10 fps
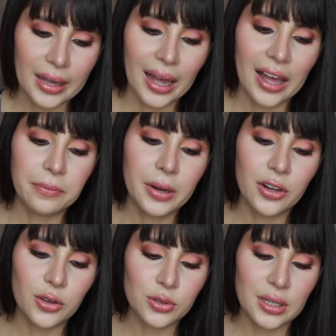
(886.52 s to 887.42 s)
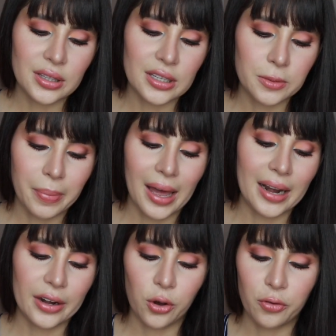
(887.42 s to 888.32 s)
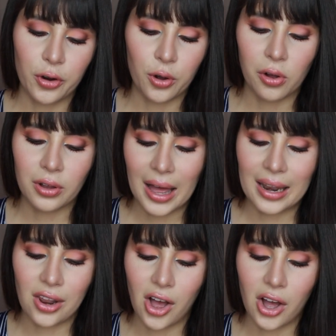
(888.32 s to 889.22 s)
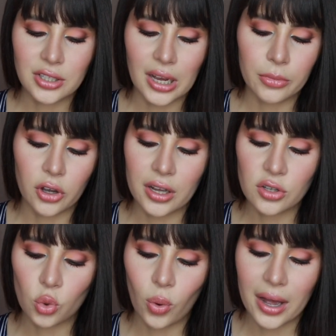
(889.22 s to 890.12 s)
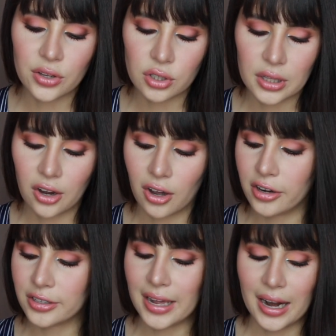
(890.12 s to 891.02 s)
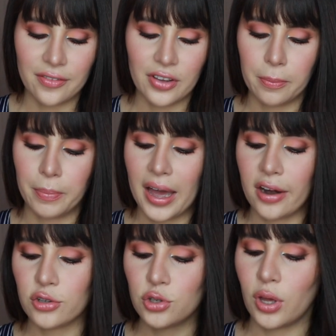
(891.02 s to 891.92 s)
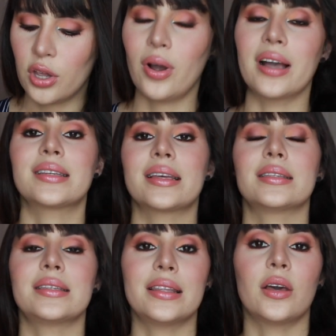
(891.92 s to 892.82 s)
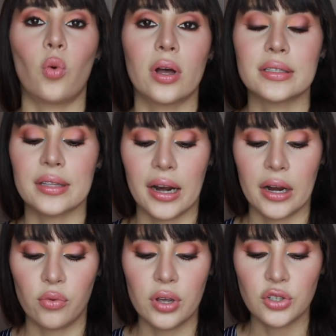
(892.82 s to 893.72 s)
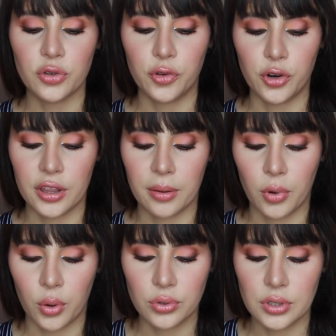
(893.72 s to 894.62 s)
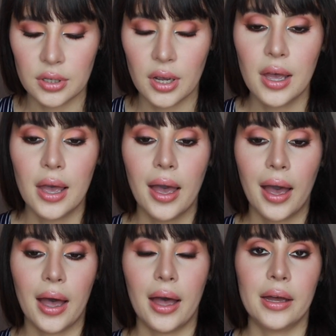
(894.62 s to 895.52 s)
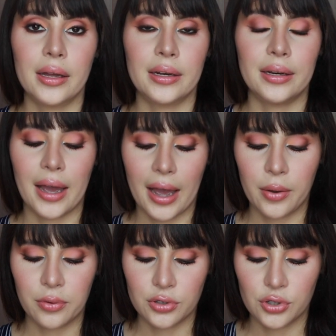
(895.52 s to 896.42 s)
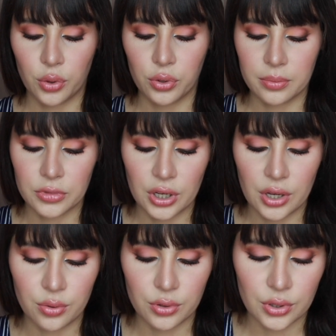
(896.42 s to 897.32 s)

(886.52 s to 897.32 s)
I've been using this palette overall a lot. I'm gonna swatch the colors that I hit piano so that you guys can see the ones that I reach for the most, and I will show them to you.